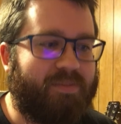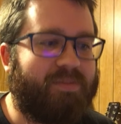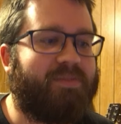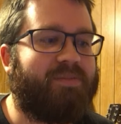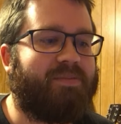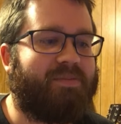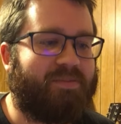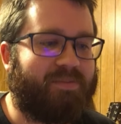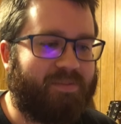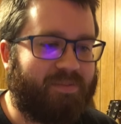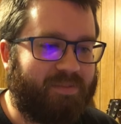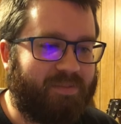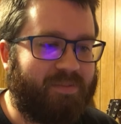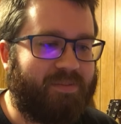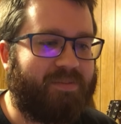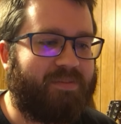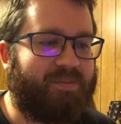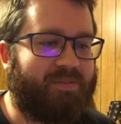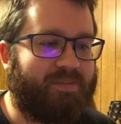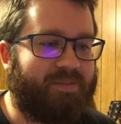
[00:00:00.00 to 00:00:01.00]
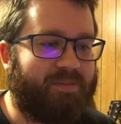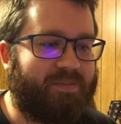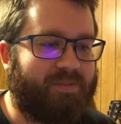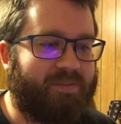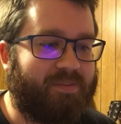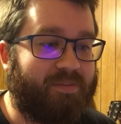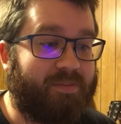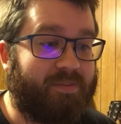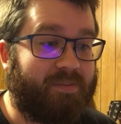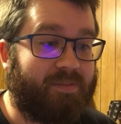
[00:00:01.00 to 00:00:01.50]

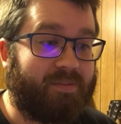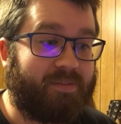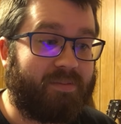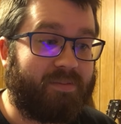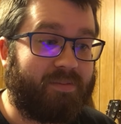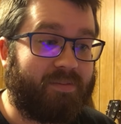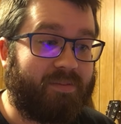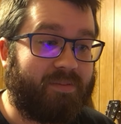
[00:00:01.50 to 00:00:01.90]
(silence)